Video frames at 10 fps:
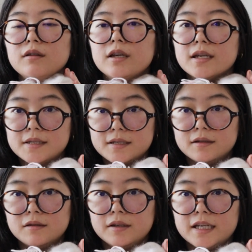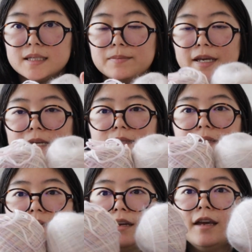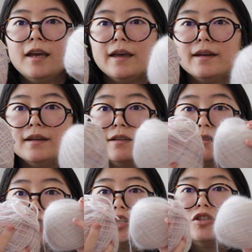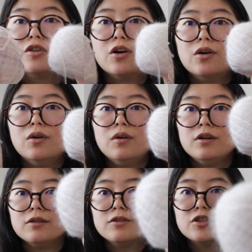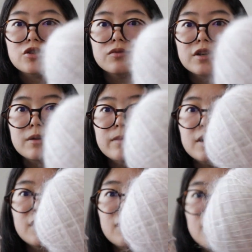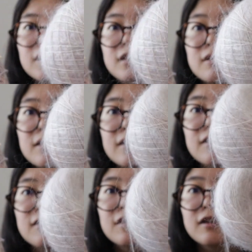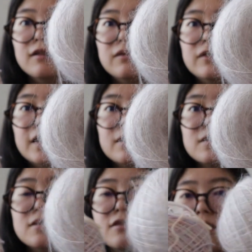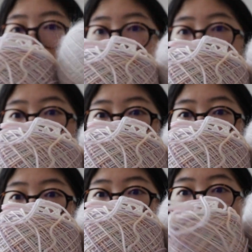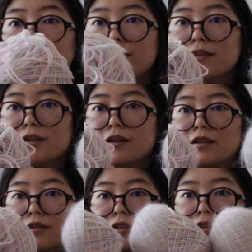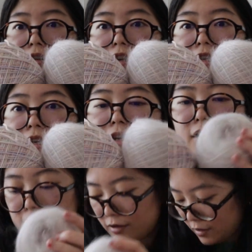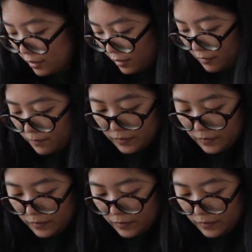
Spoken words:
Kid Silk Lace base, and it is so dreamy, and I love how soft the colors are together.